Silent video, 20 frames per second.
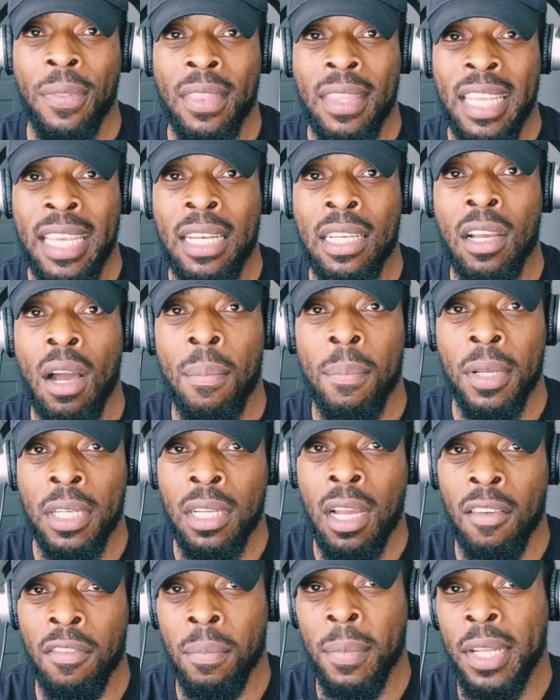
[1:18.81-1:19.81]
The
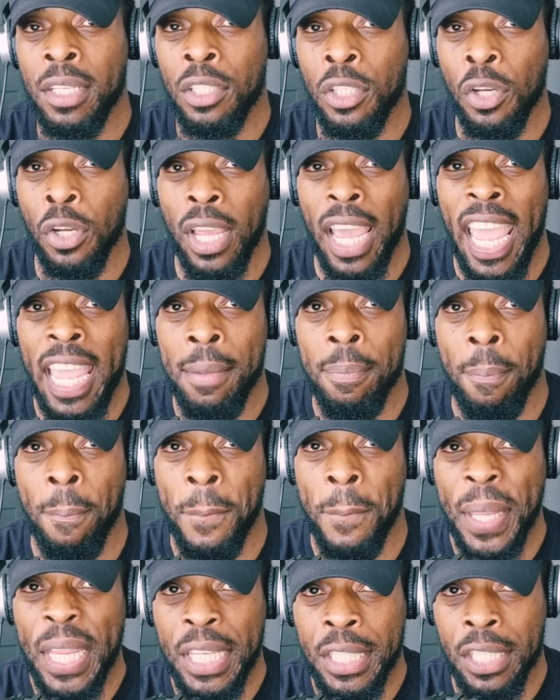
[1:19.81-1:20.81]
incumbent government took a
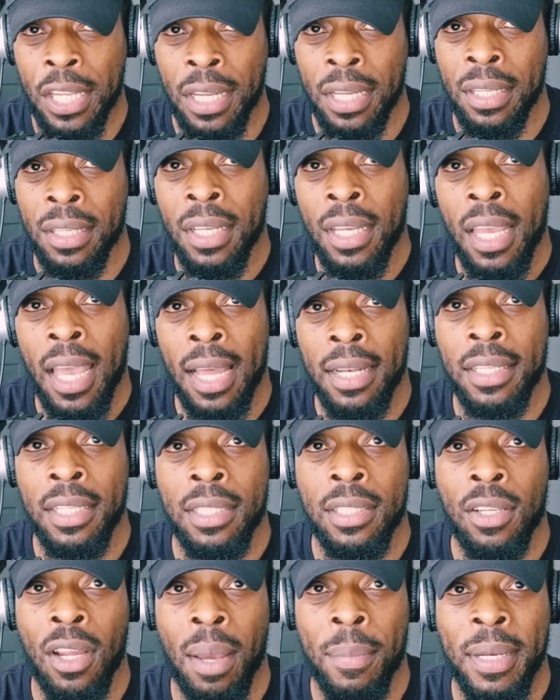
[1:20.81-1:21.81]
beating, and
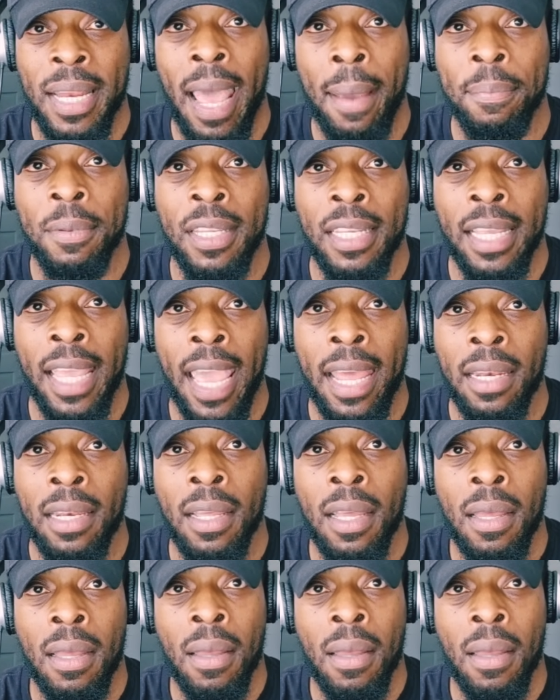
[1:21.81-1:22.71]
this time it happened again.